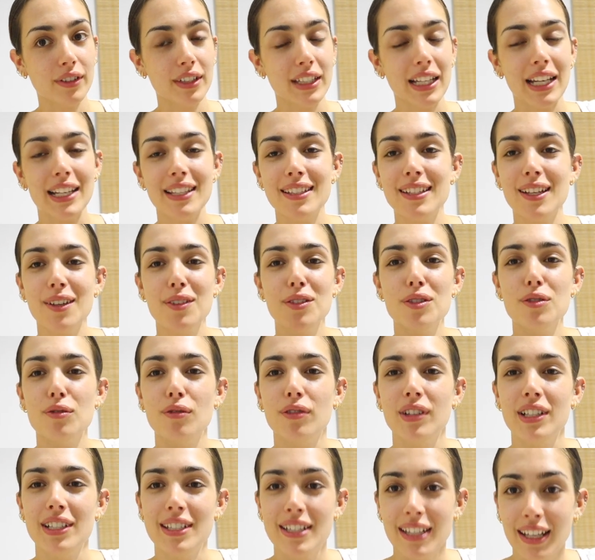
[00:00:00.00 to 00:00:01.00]
That sounds
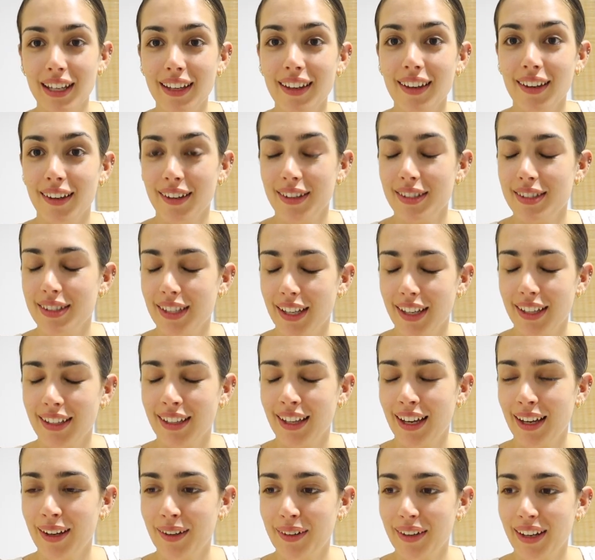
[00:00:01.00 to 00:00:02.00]
ridiculous saying
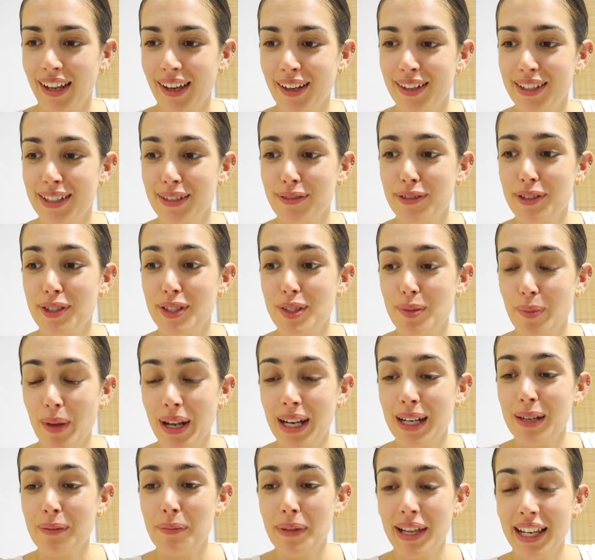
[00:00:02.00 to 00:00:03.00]
that out loud. If you
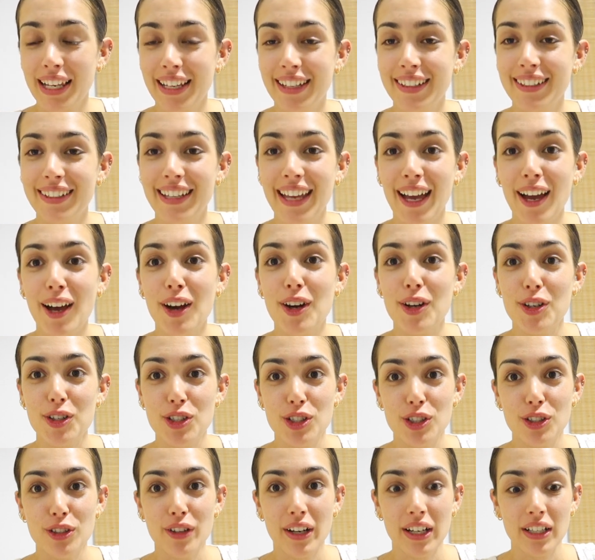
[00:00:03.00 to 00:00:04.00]
spend $1 million, you get
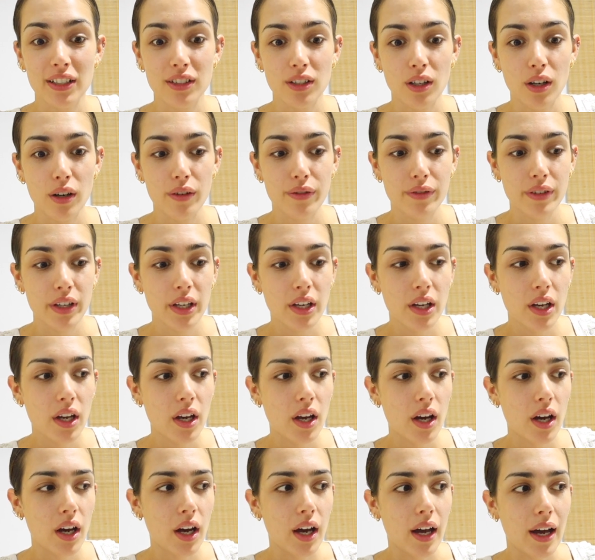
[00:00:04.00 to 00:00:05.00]
$100,000 off.
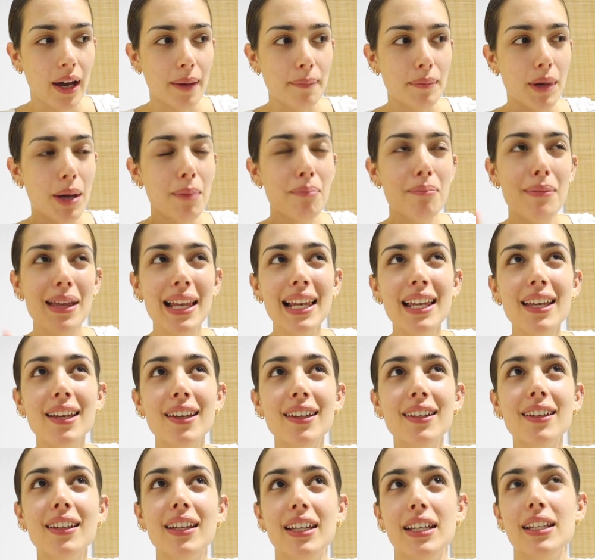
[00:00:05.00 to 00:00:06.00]
$1
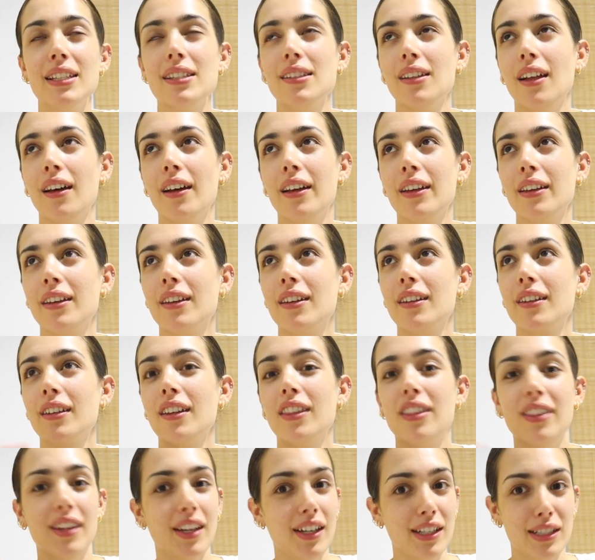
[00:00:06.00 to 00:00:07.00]
million is like
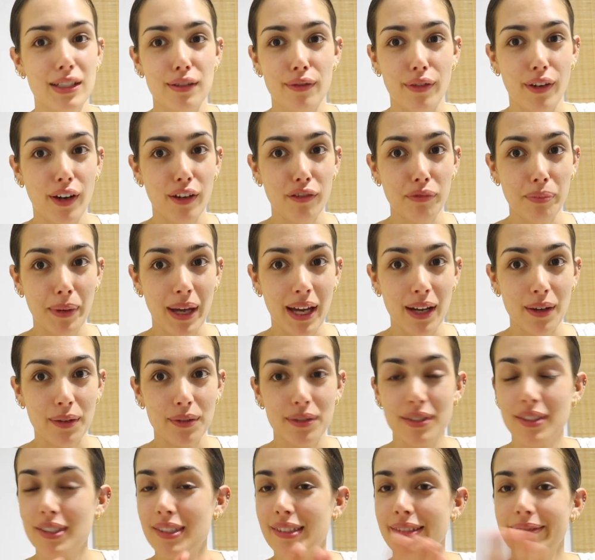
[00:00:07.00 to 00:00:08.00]

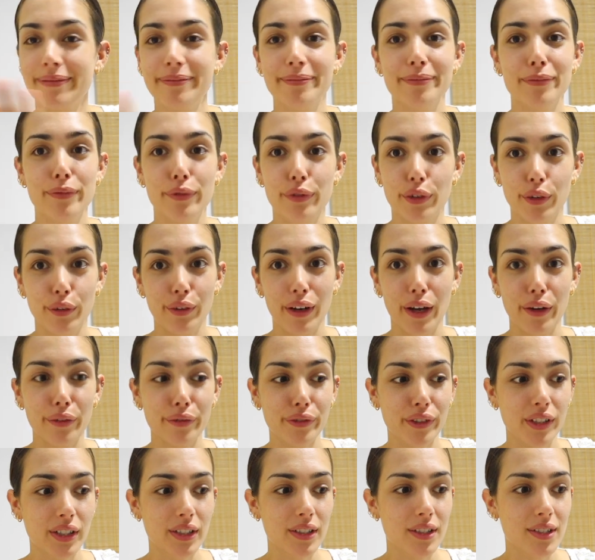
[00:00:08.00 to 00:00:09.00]
£35 for
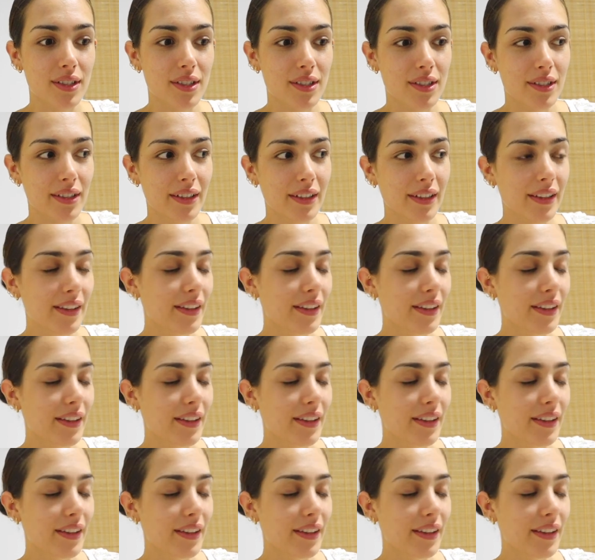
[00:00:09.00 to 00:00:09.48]
reference.